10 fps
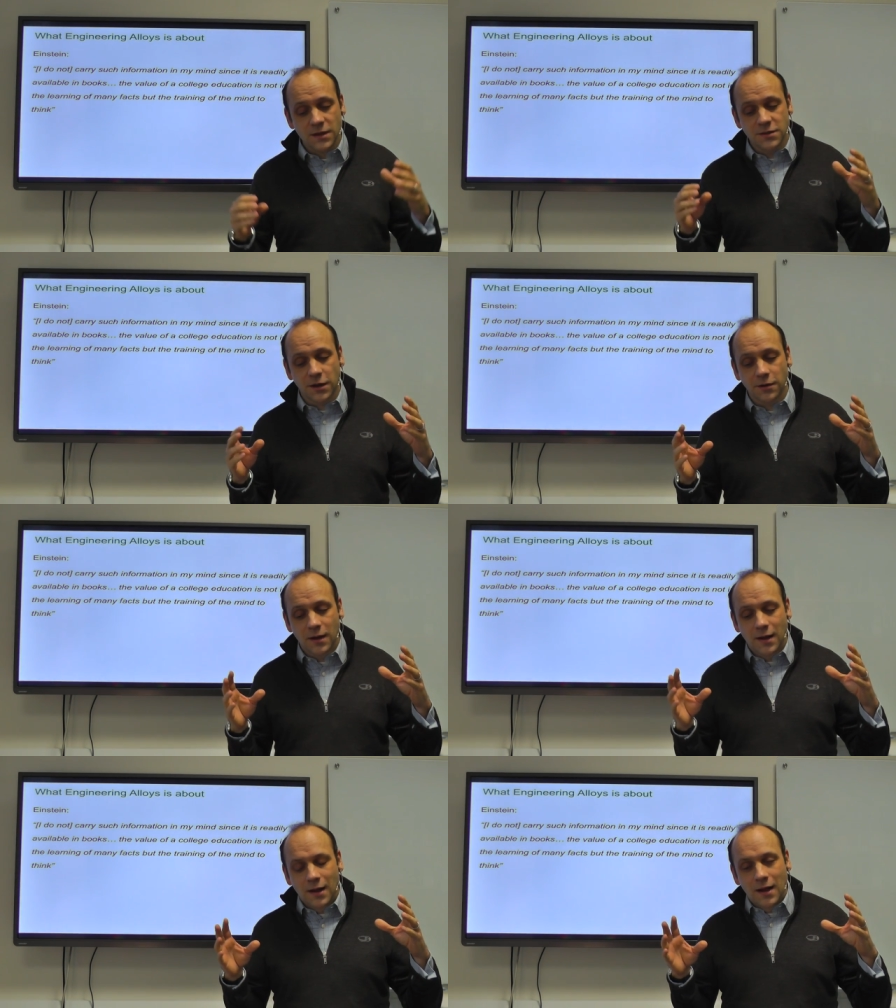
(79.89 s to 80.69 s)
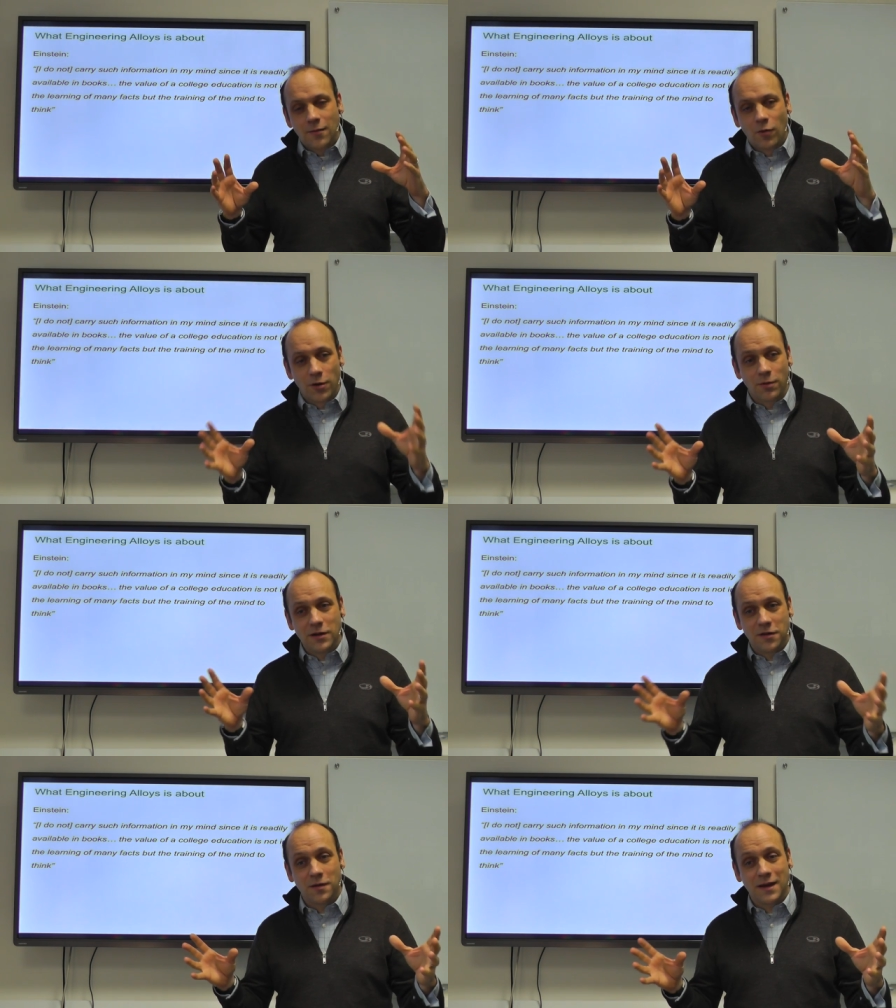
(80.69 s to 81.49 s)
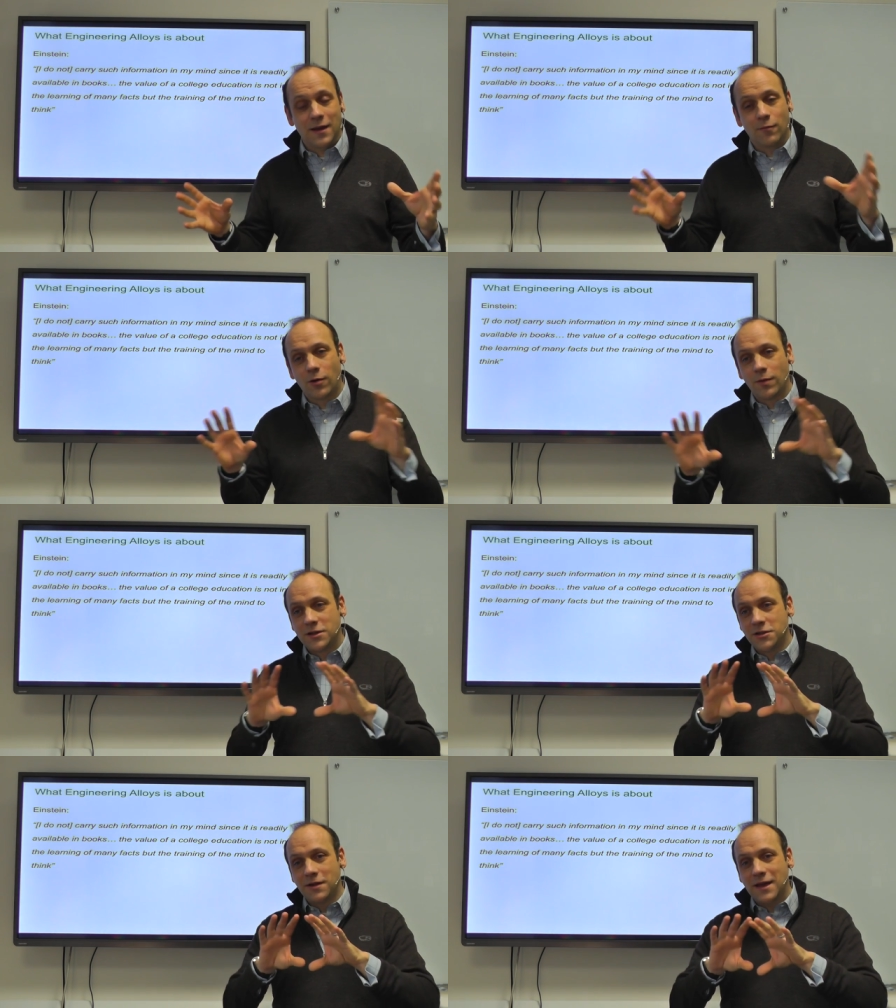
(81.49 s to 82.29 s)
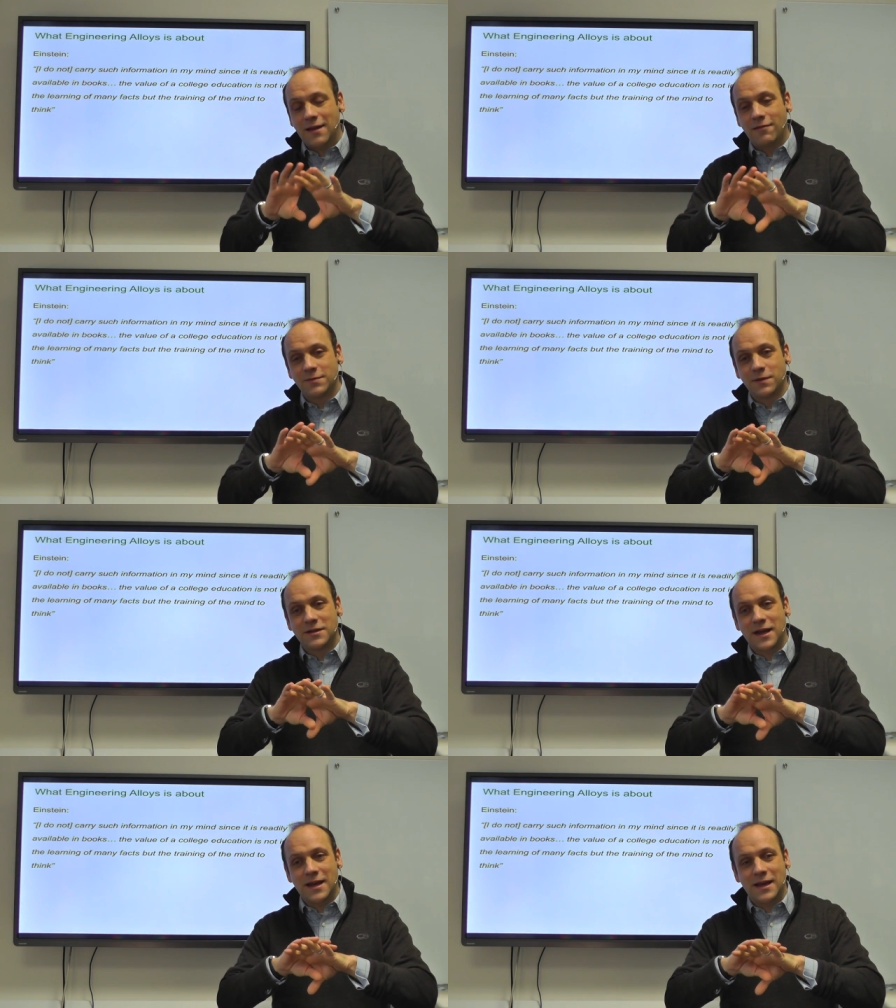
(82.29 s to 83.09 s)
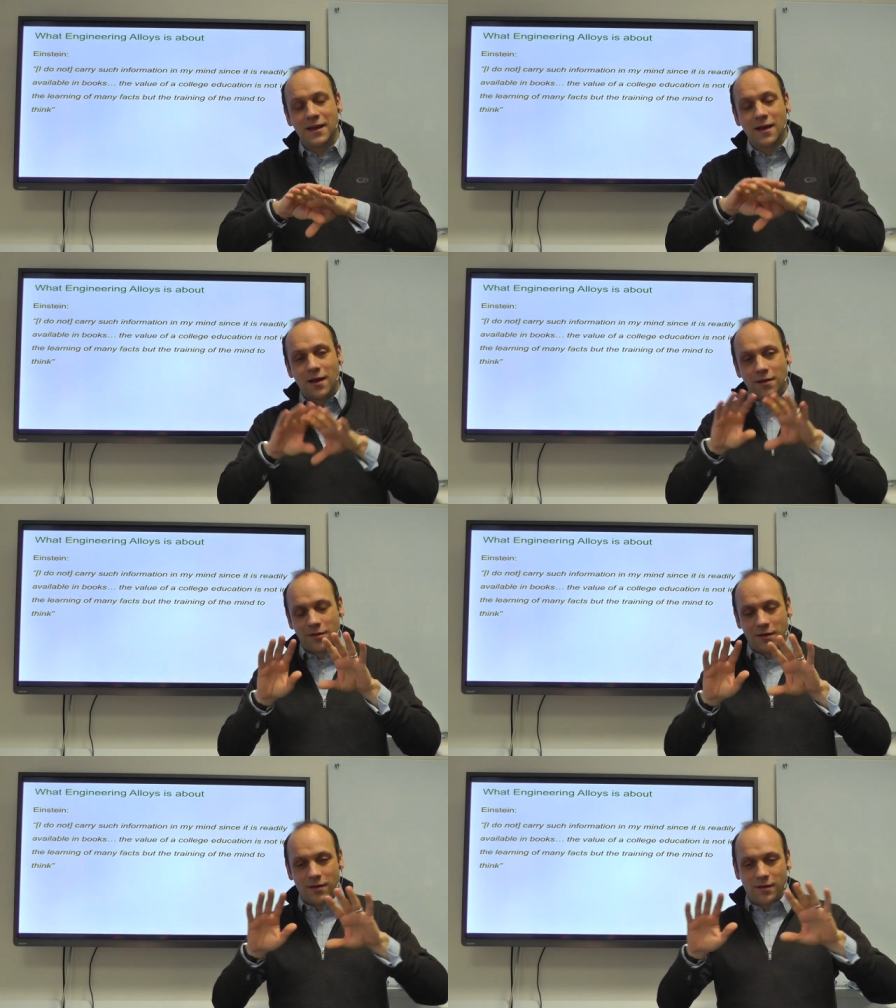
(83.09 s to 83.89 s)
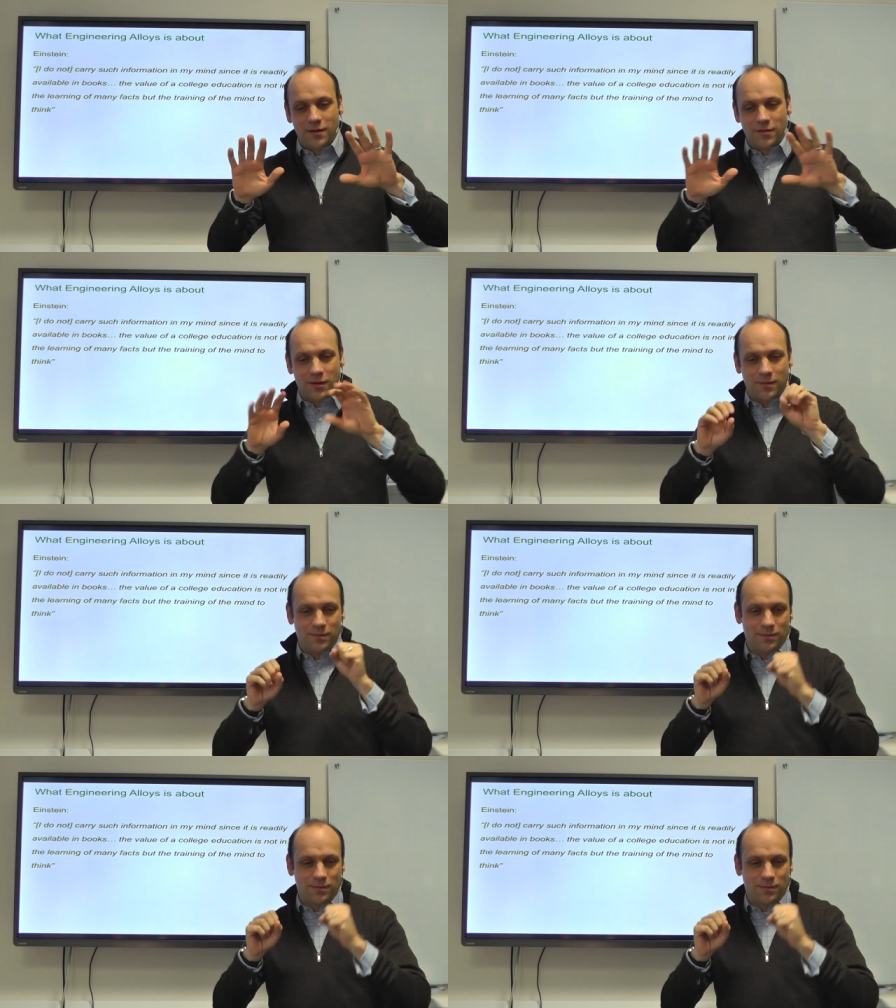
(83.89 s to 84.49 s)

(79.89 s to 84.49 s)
So, what are we doing here? What we're doing here is we're taking the the